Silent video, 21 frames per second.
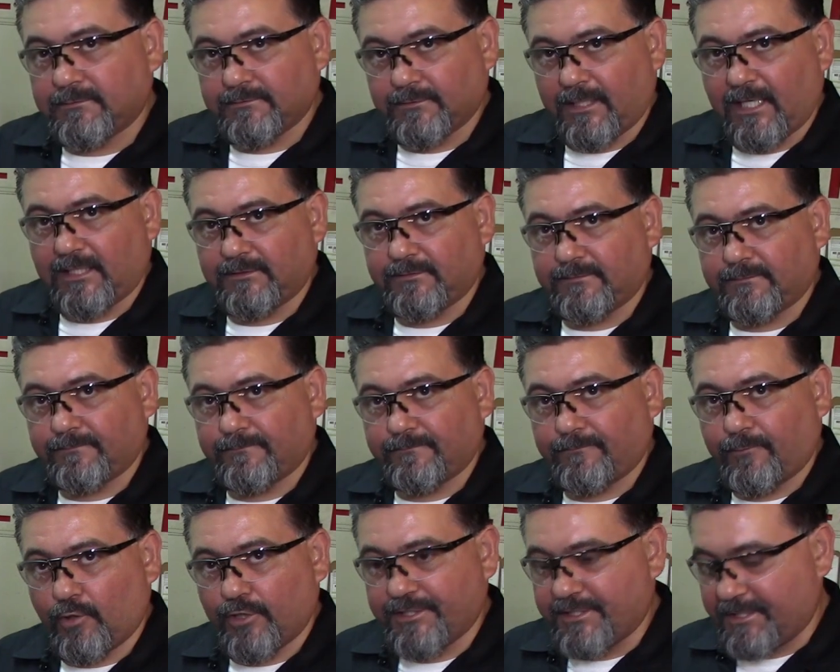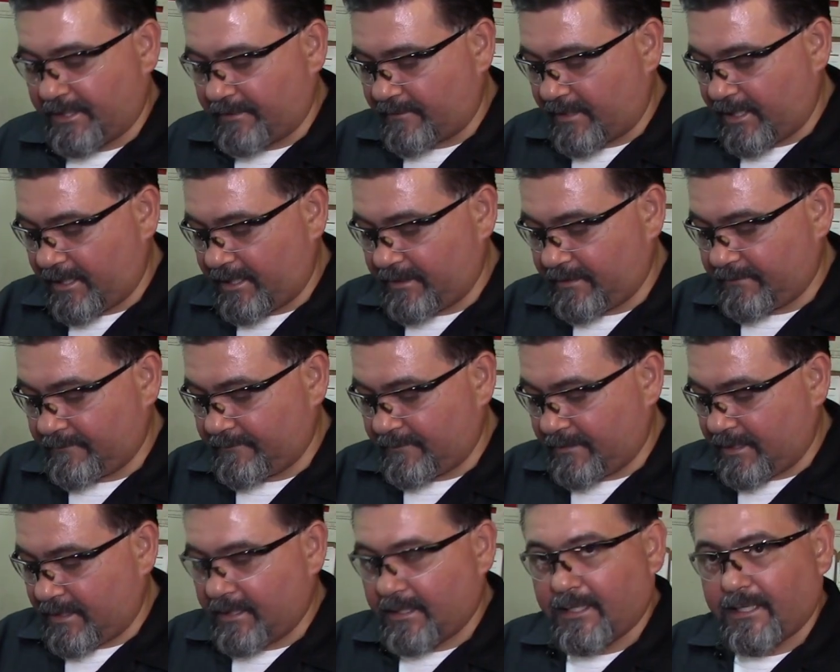So that's 14, right?
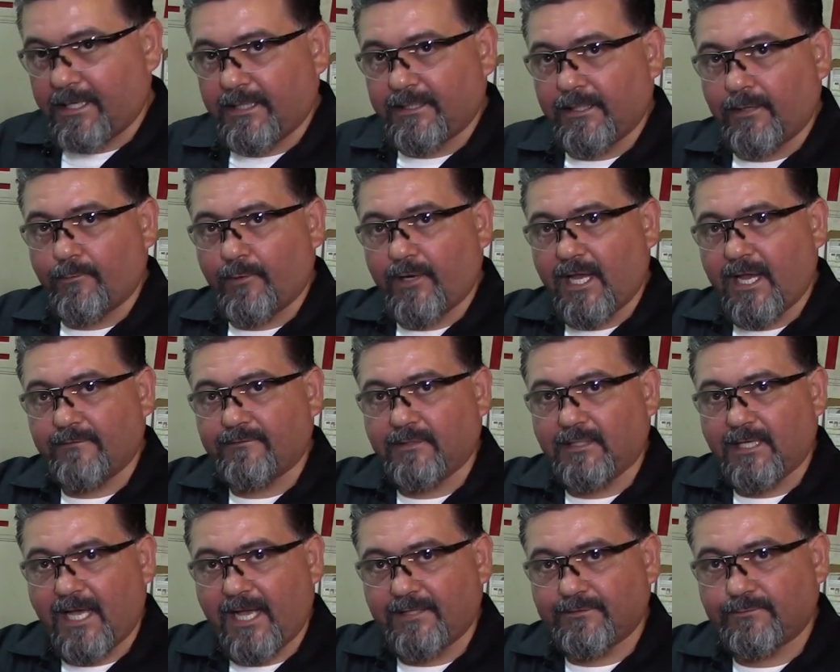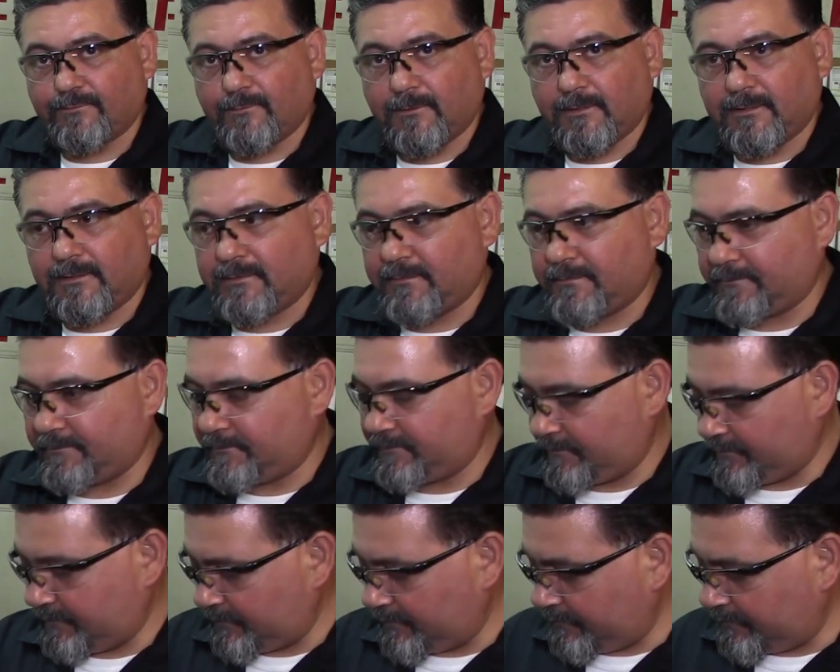And then we have the last one.
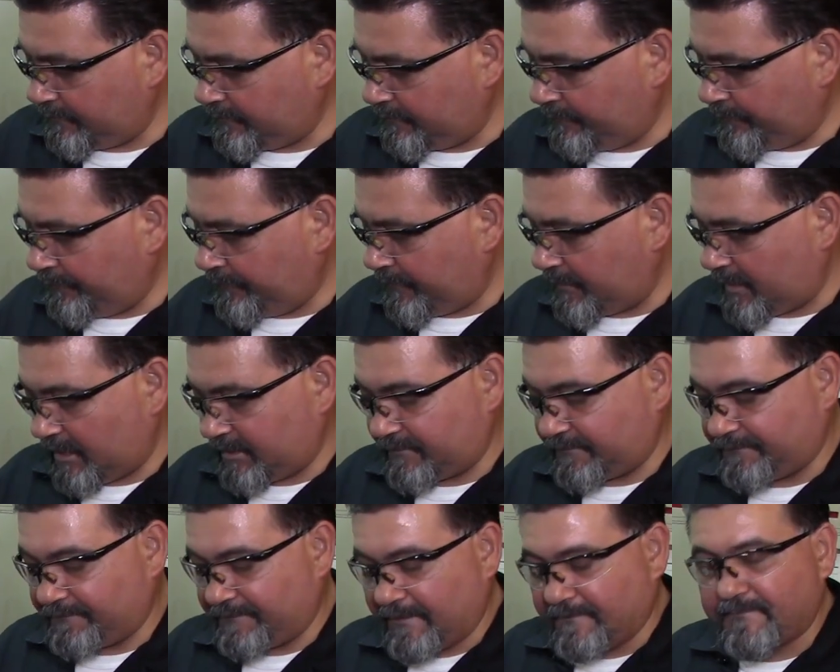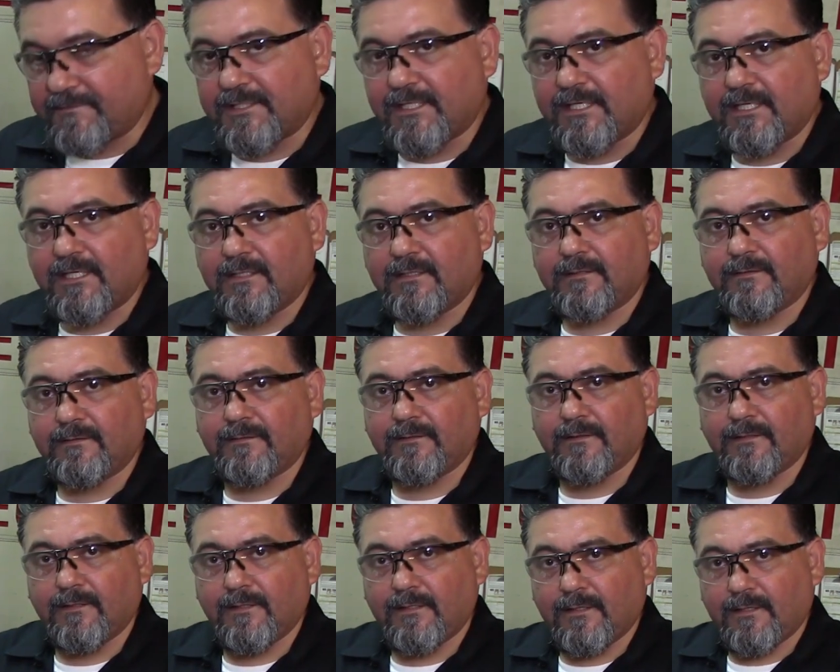That's 15.
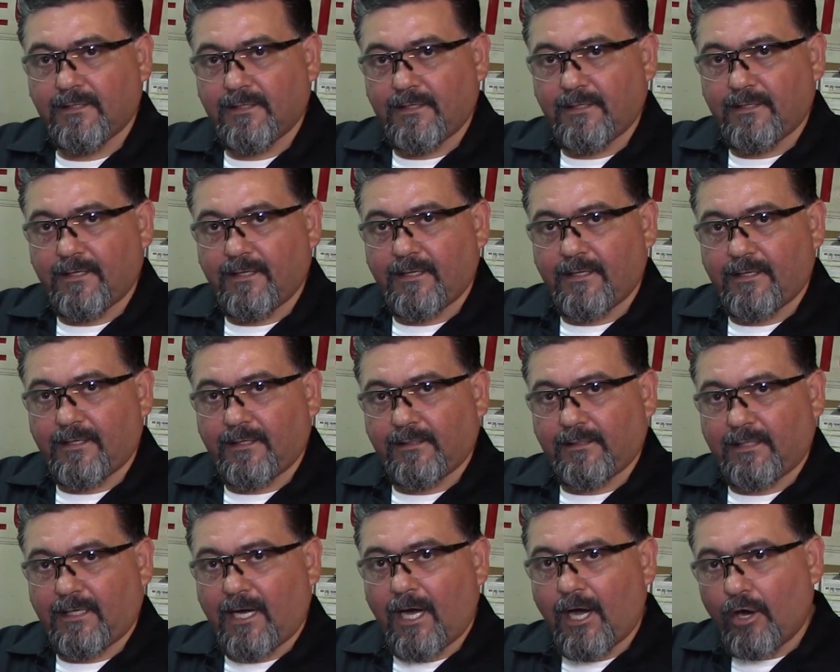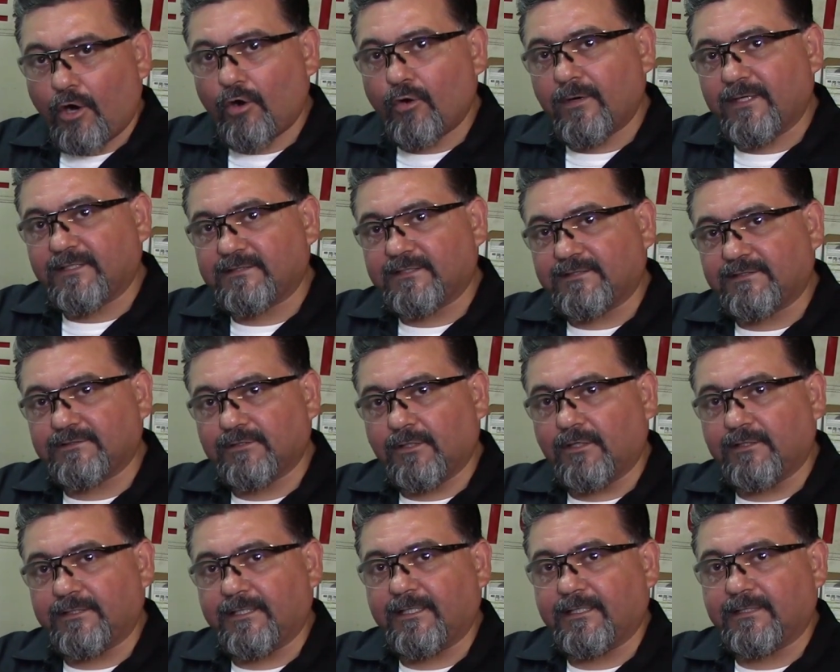I always
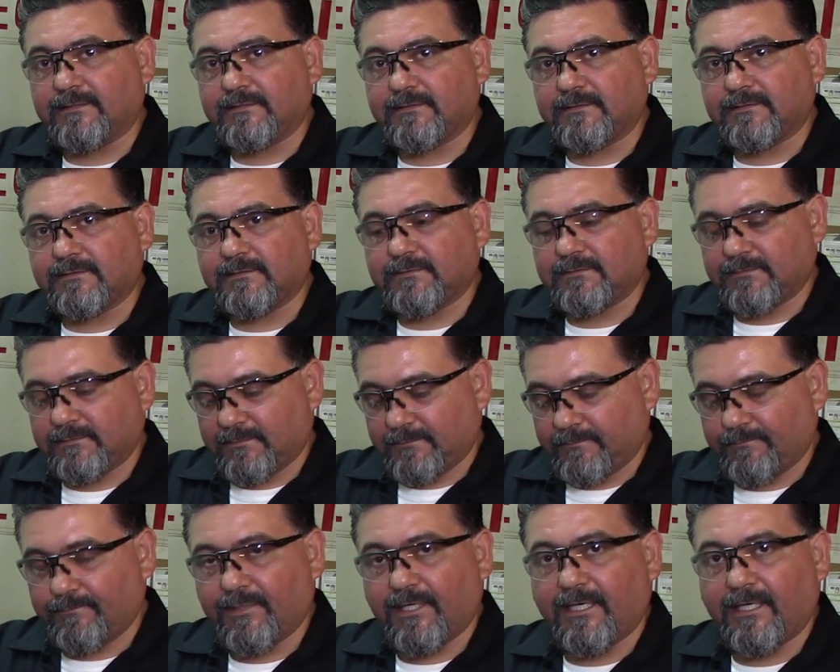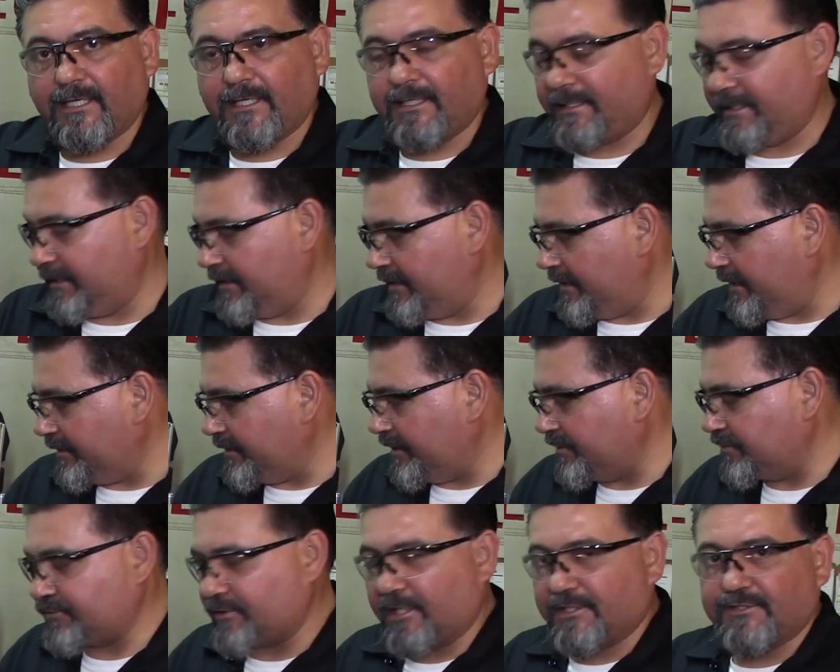install this, but in the
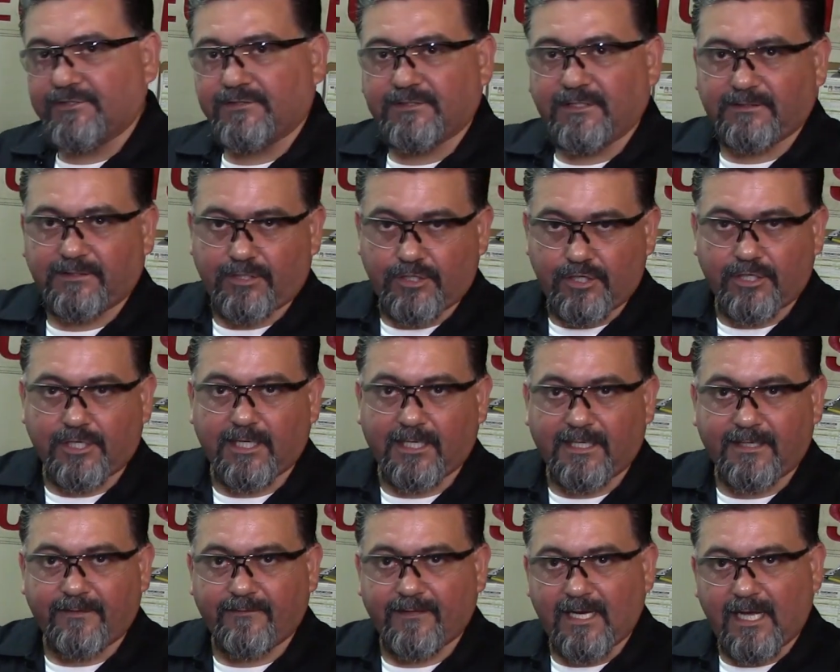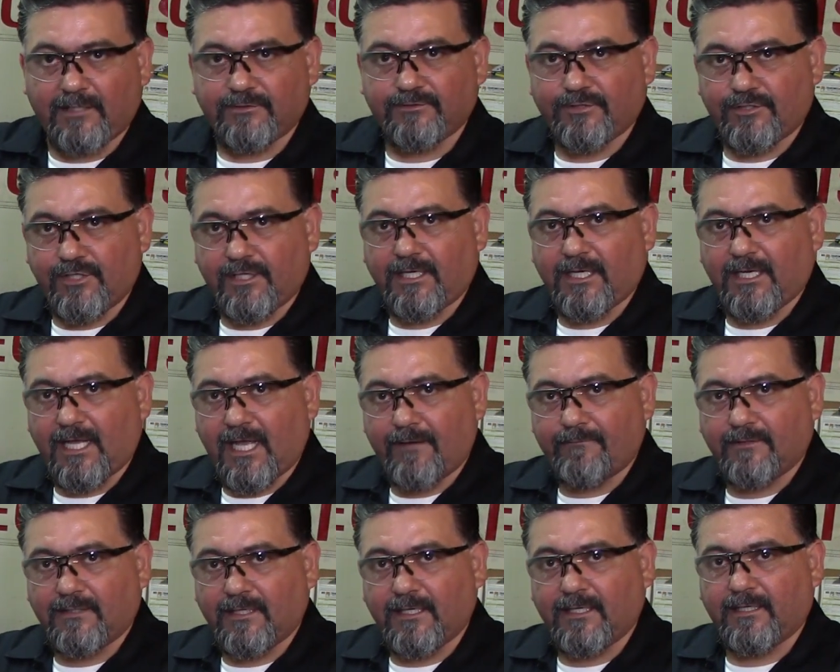instructions says that you can leave it out so you can
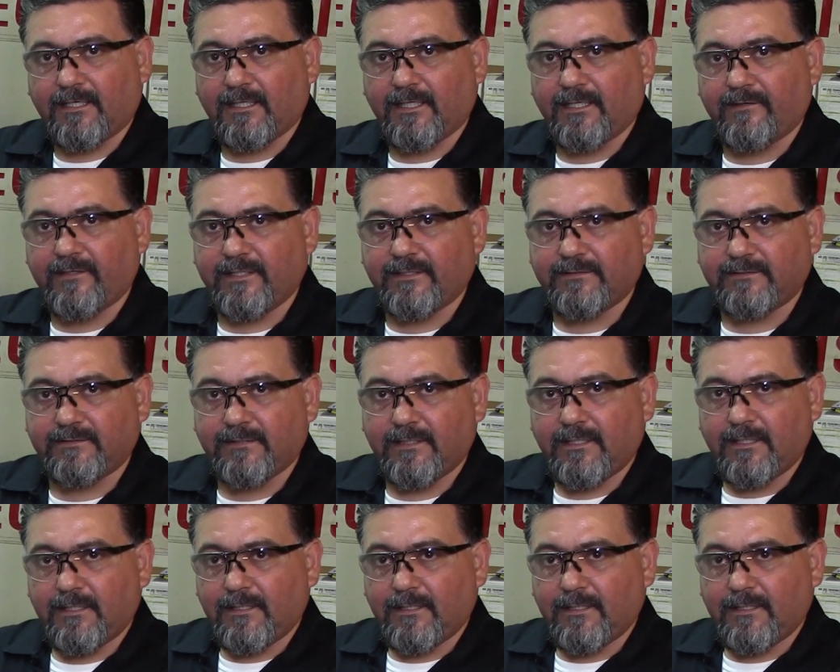have a lot of clearance.